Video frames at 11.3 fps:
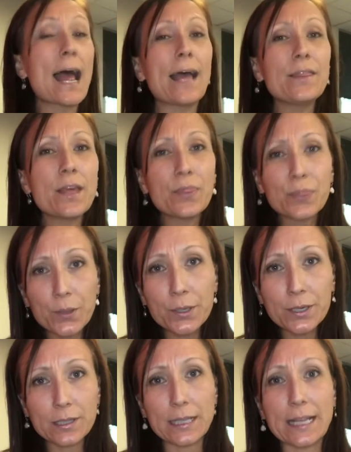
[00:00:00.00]
And then
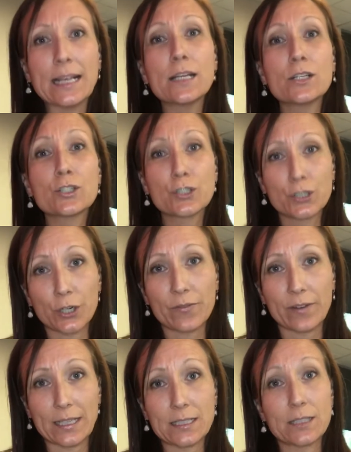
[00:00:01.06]
thirdly,
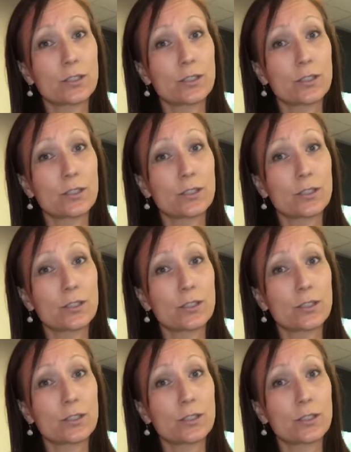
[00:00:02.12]
service.